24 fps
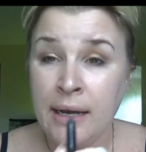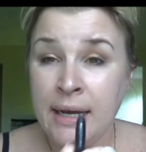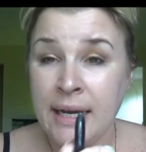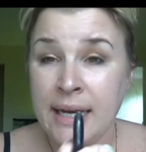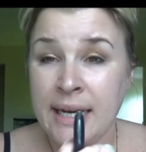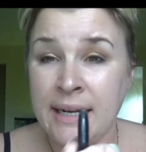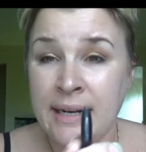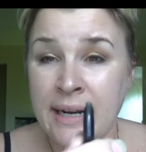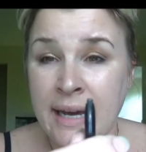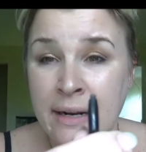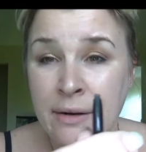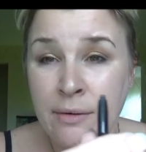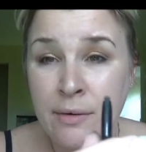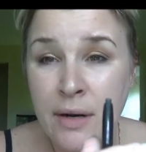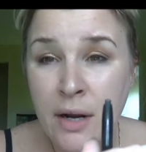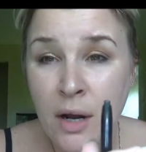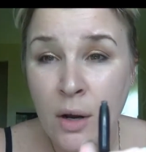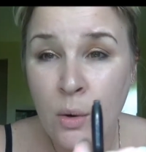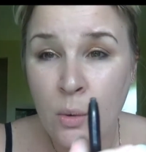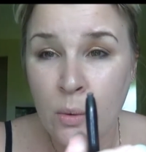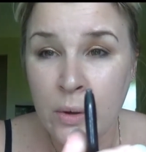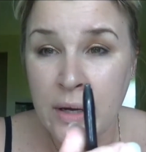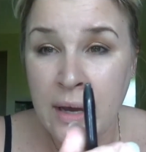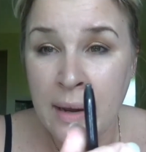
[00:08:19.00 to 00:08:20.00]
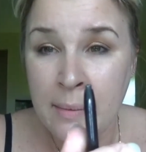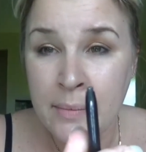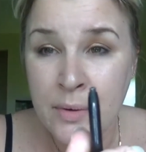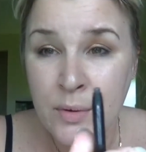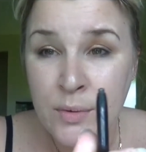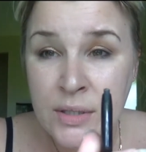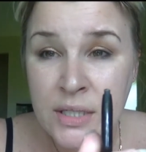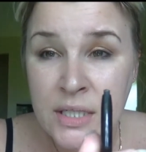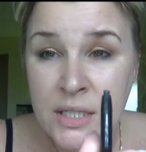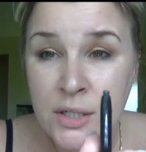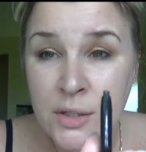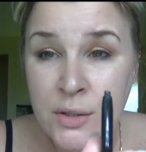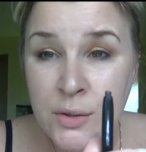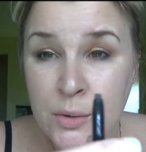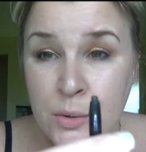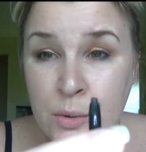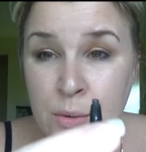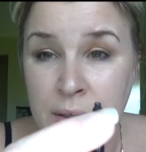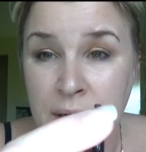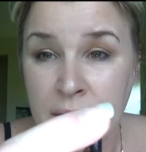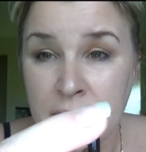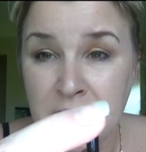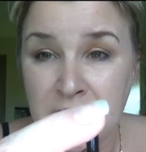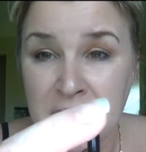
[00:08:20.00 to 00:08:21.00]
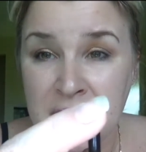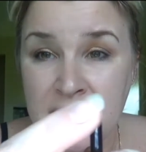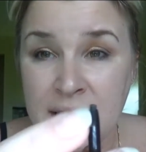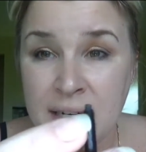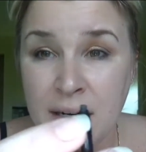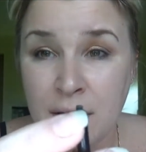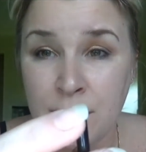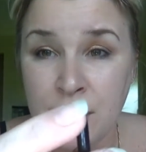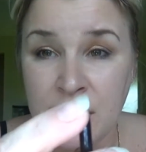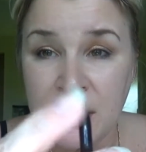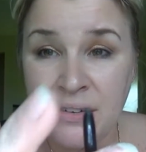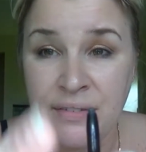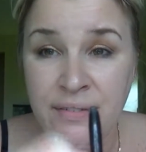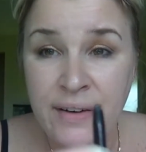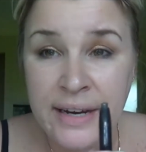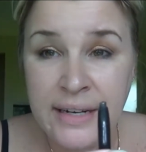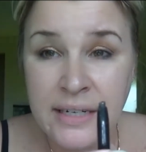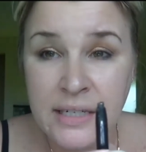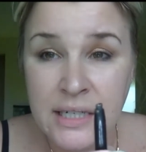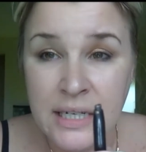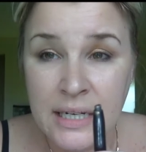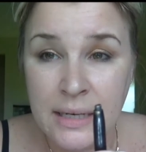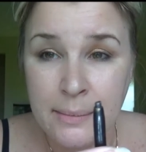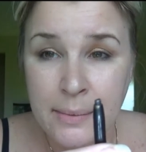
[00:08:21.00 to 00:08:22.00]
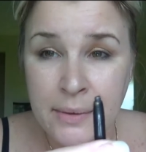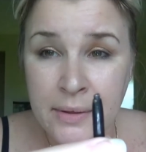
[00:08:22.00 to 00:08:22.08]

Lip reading: and I don't know, I'm used to just like a really fine tip,